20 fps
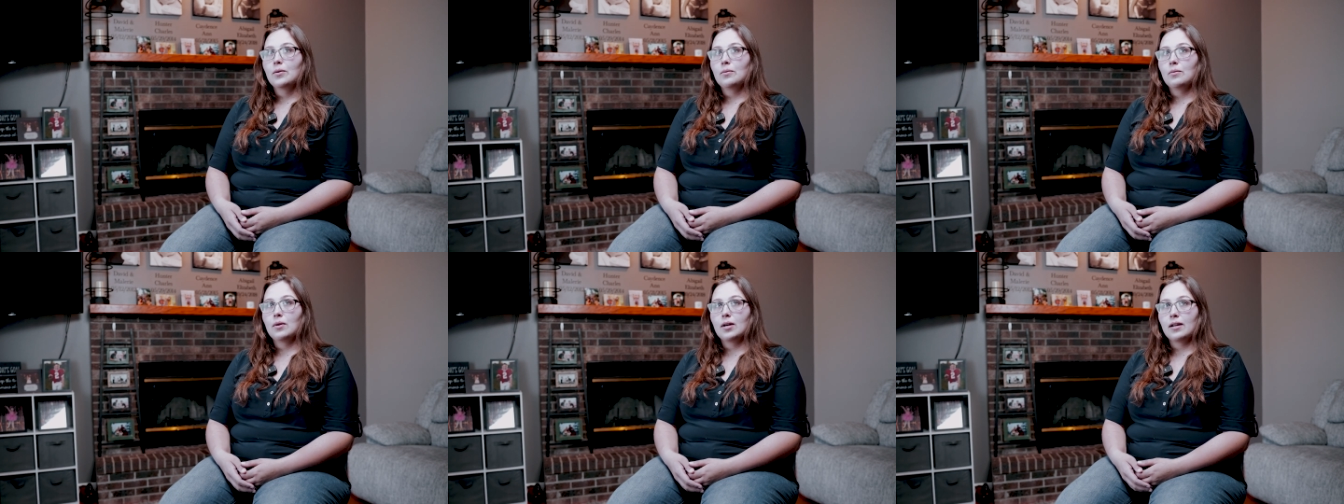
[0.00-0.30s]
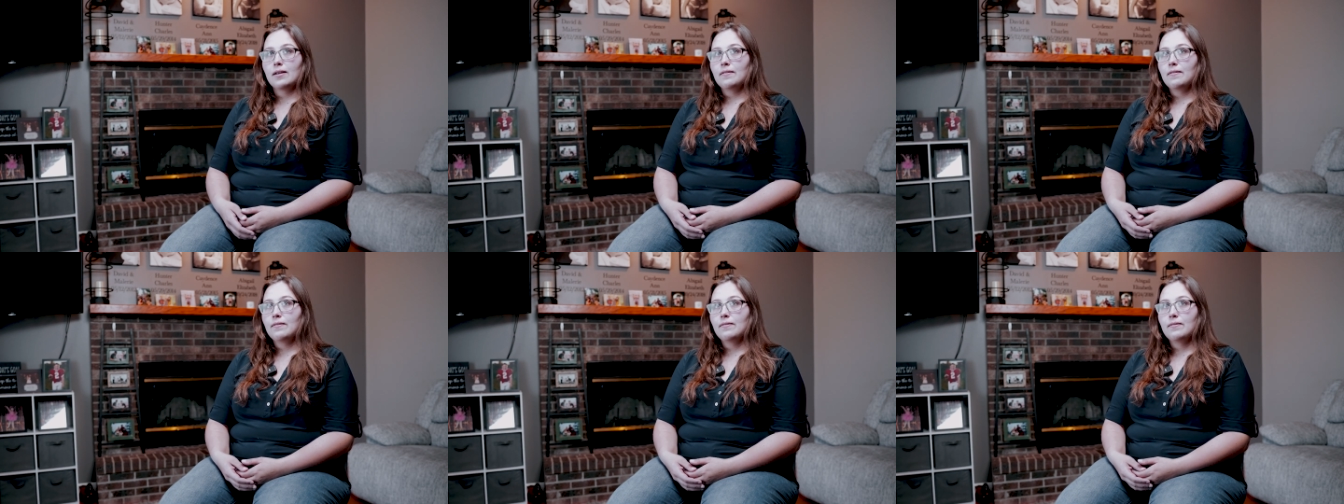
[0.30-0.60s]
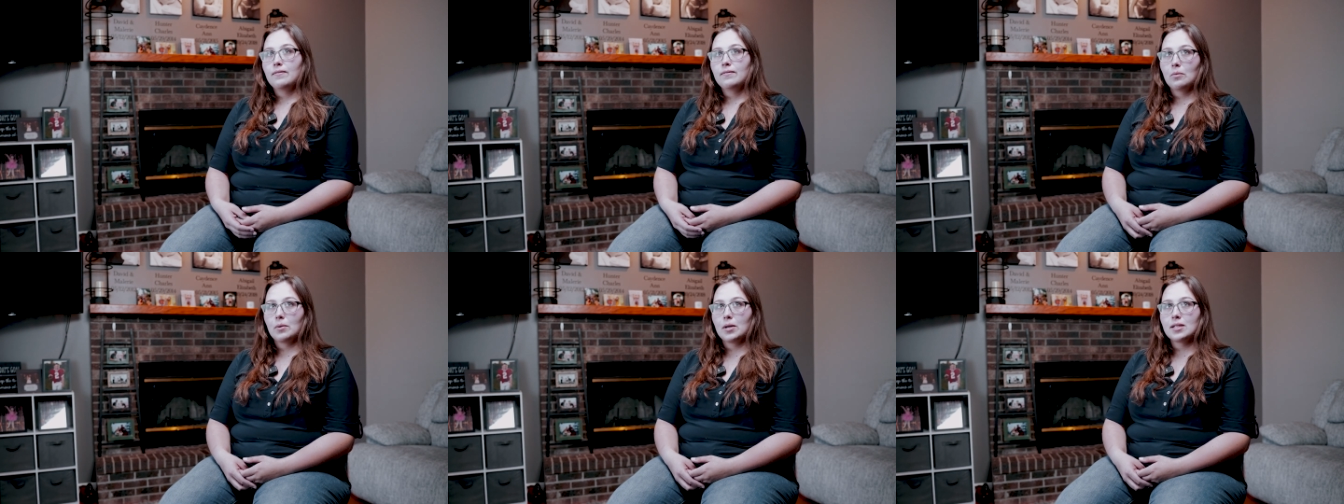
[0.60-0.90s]
What if,
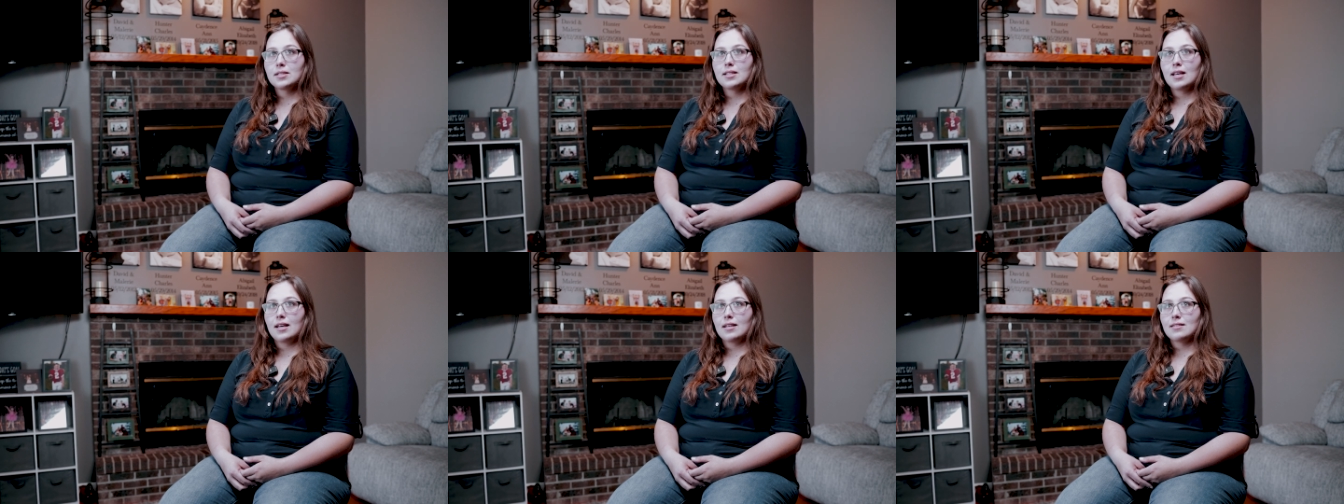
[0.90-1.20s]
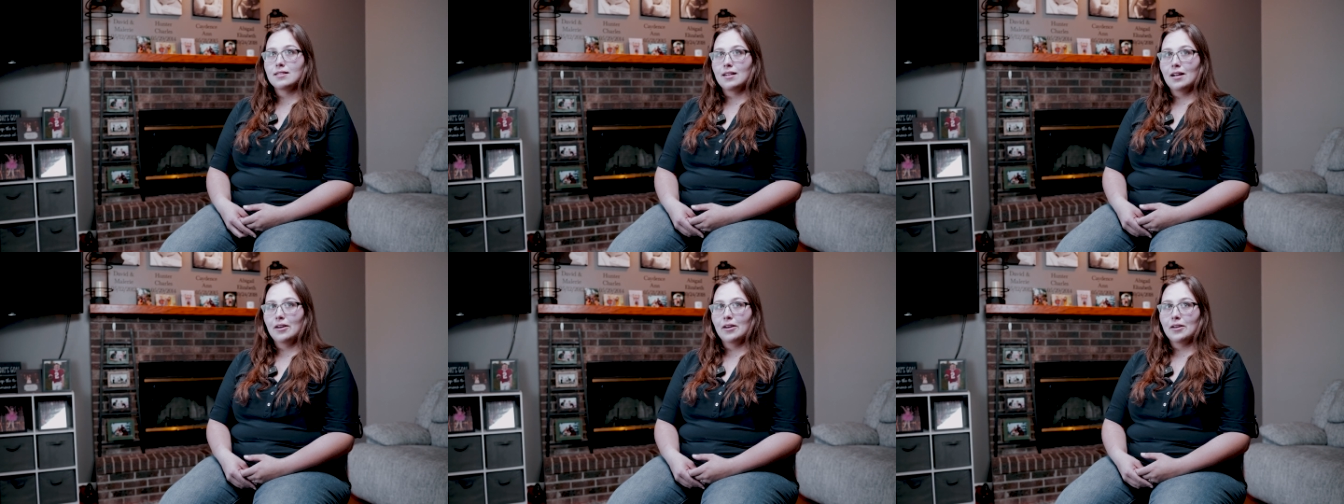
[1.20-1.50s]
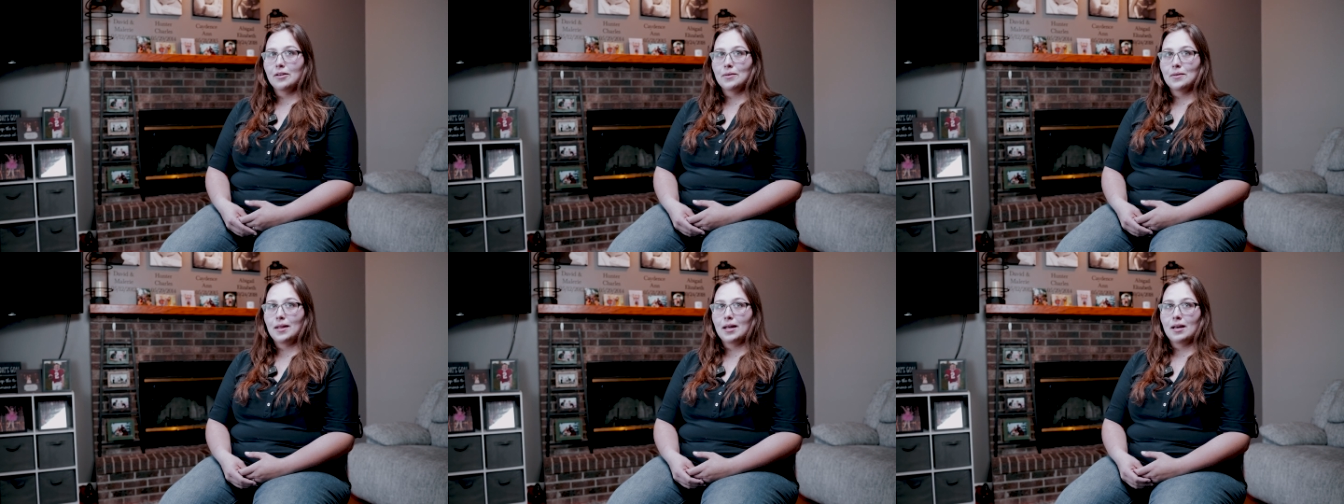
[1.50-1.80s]
worst case
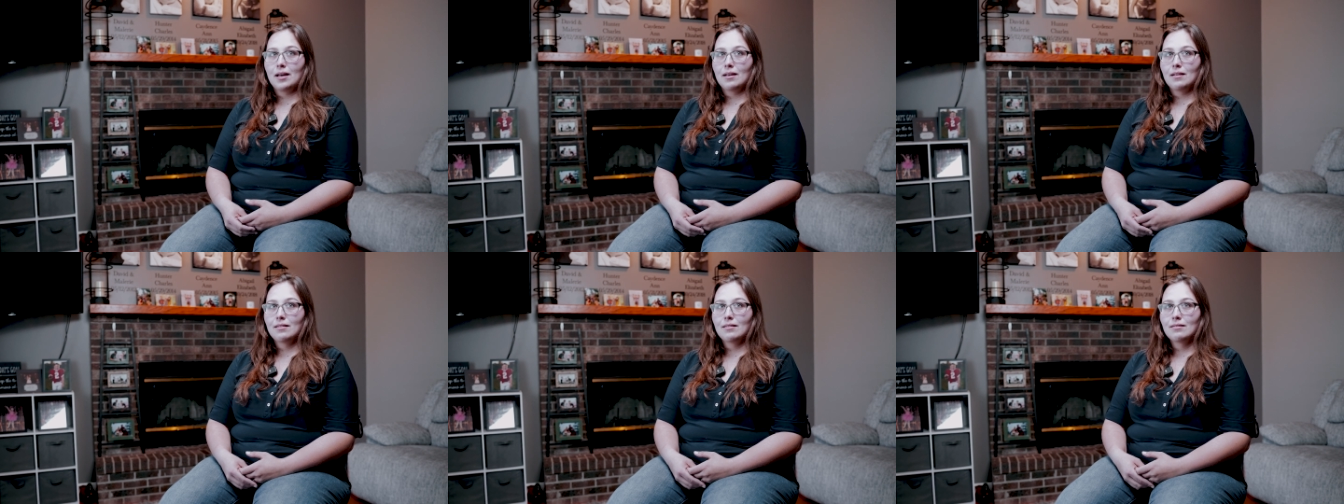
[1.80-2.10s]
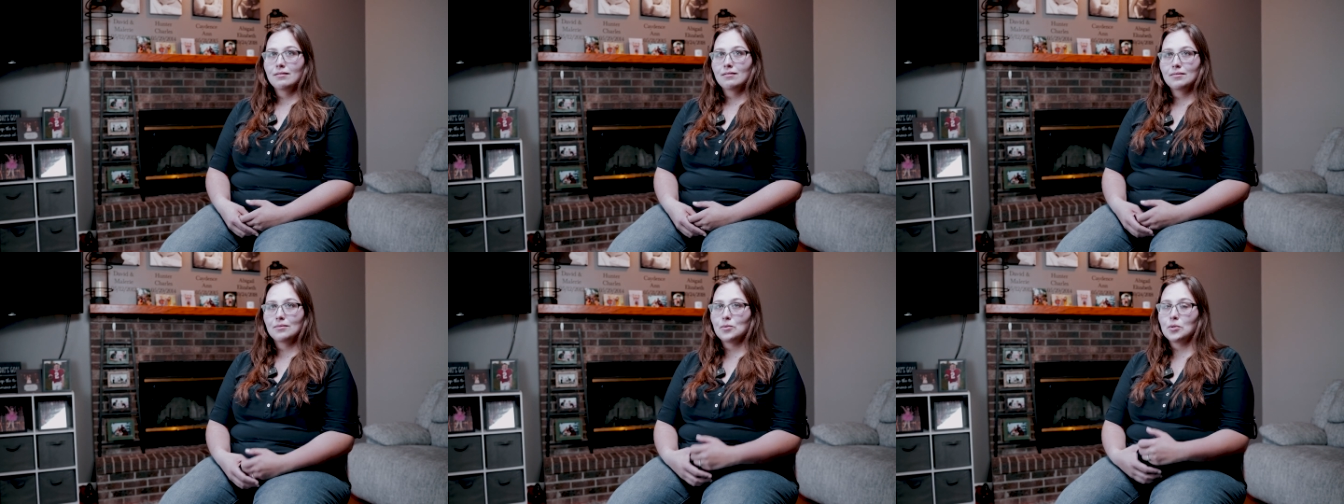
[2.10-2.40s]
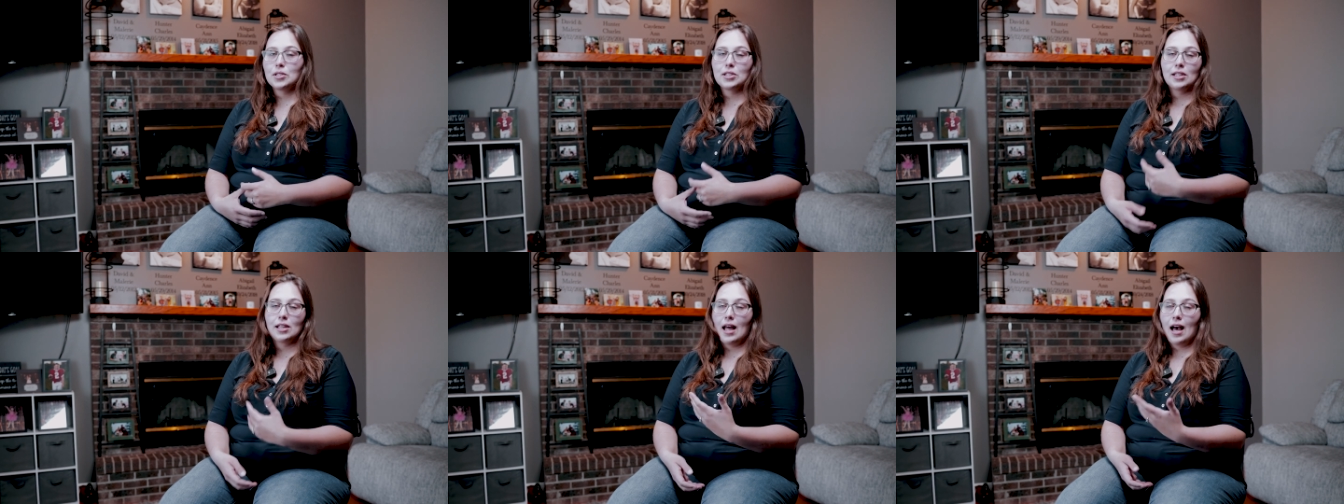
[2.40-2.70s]
scenario, they
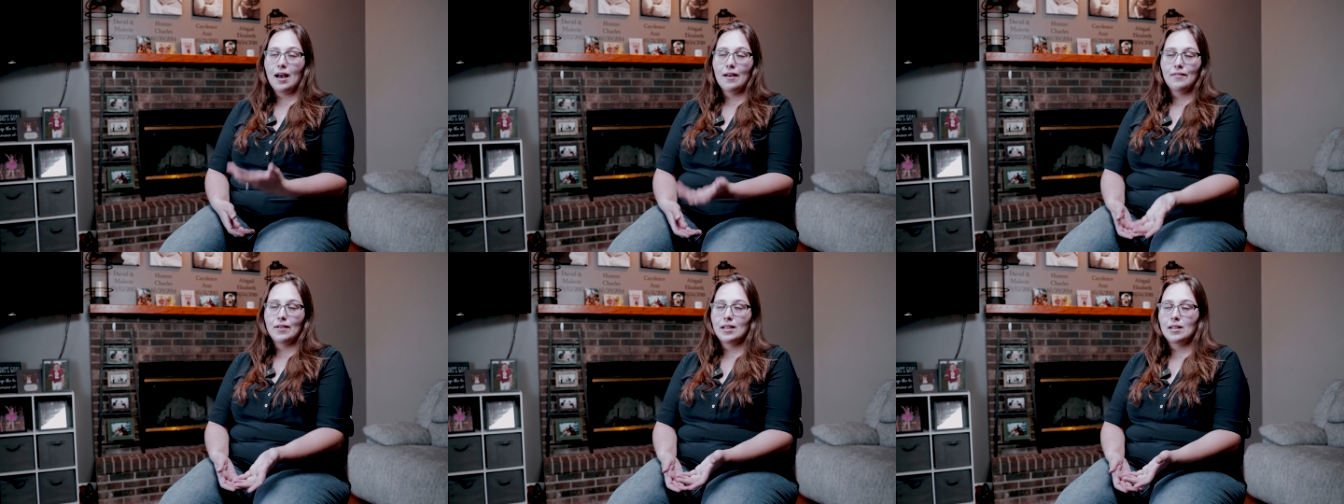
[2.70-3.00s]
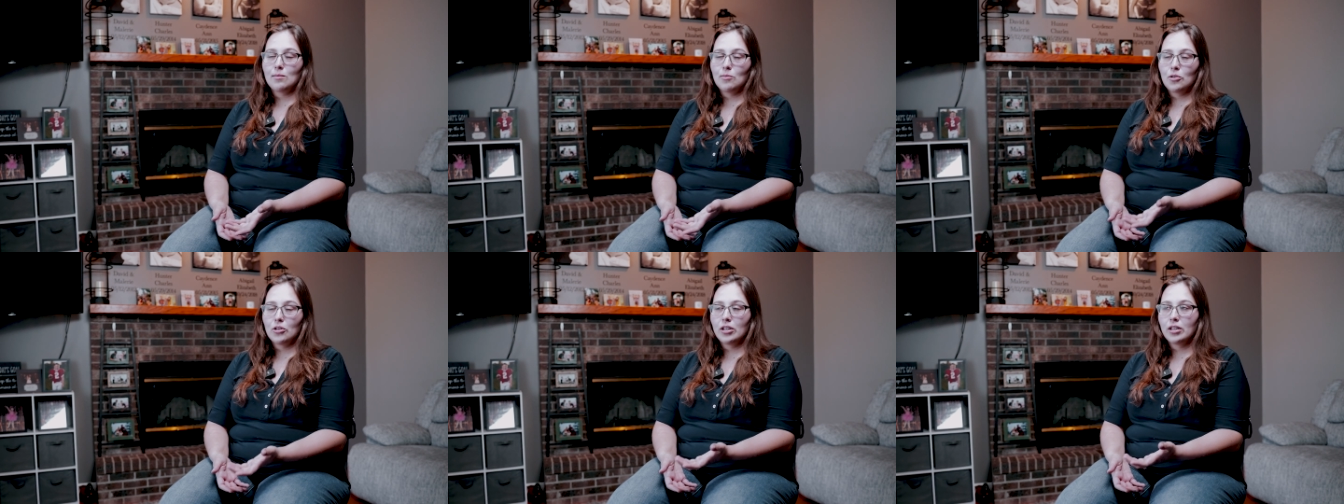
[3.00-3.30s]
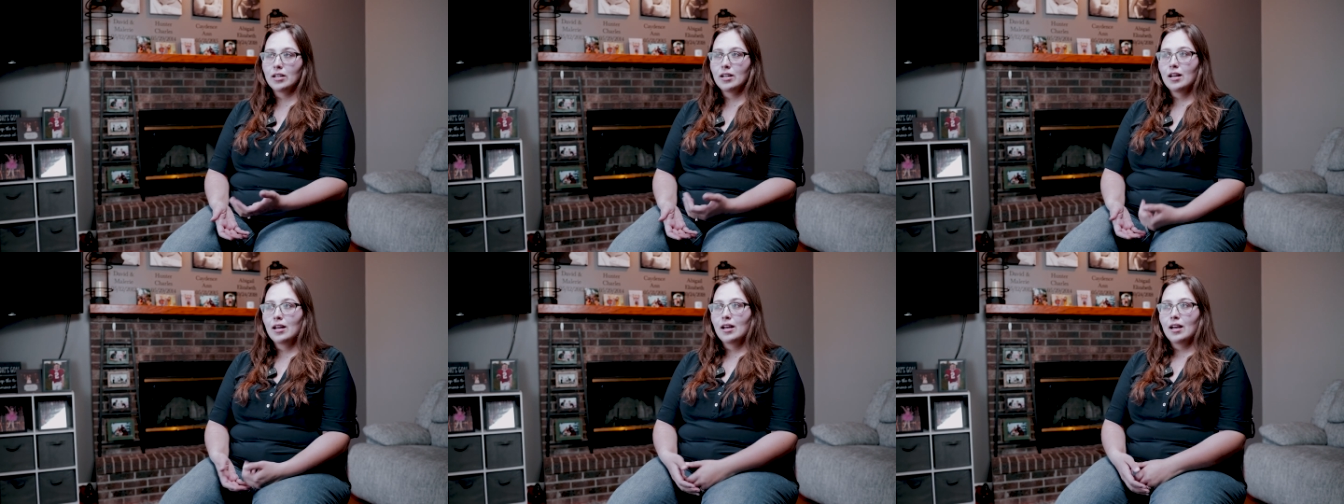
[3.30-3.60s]
weren't alive
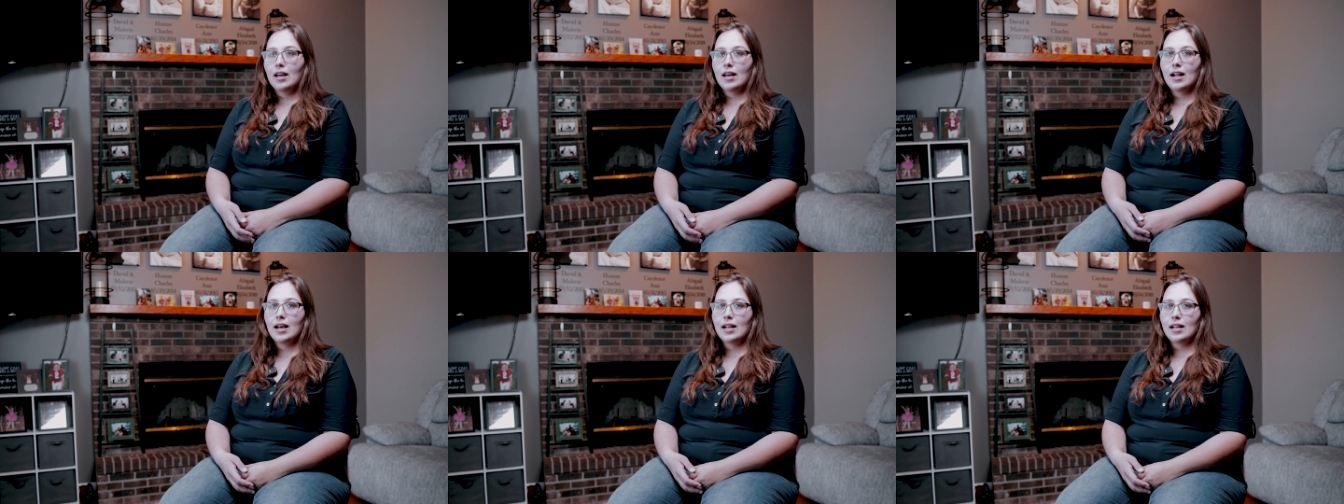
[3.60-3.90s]
anymore and